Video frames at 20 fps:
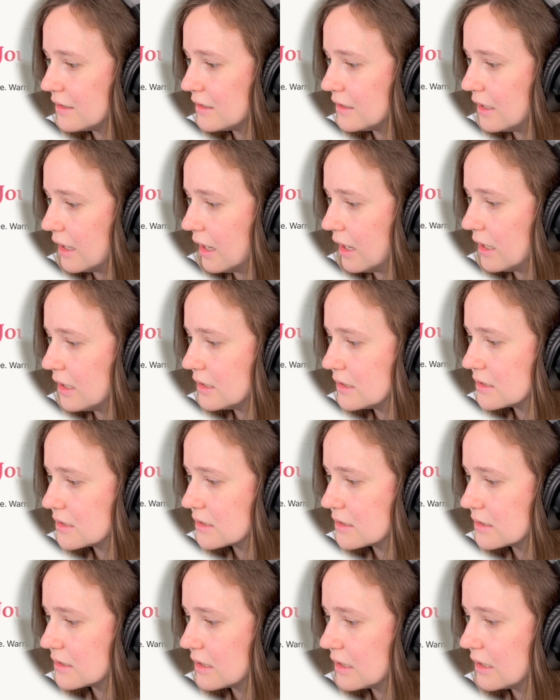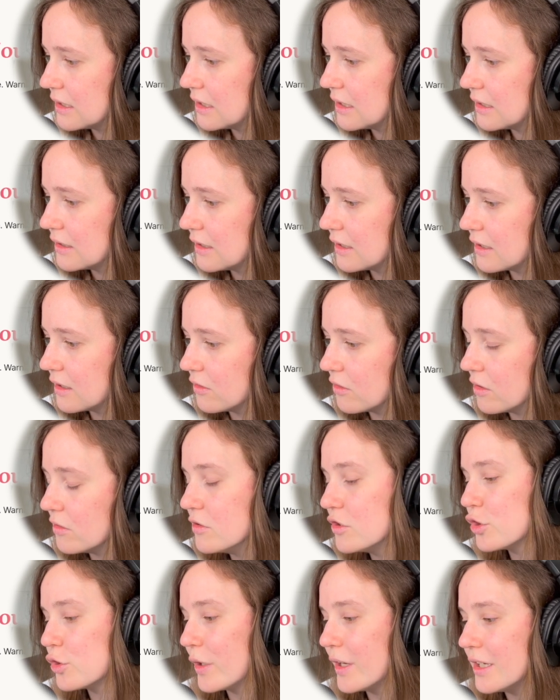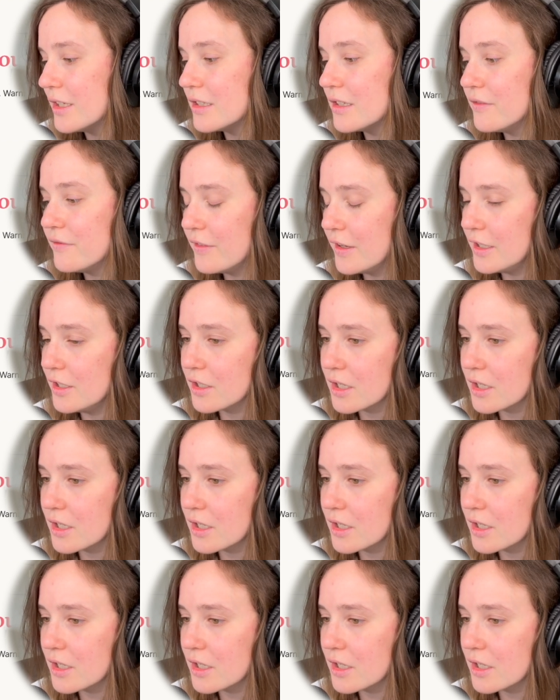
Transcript: Yes. They can grow or shrink to fit your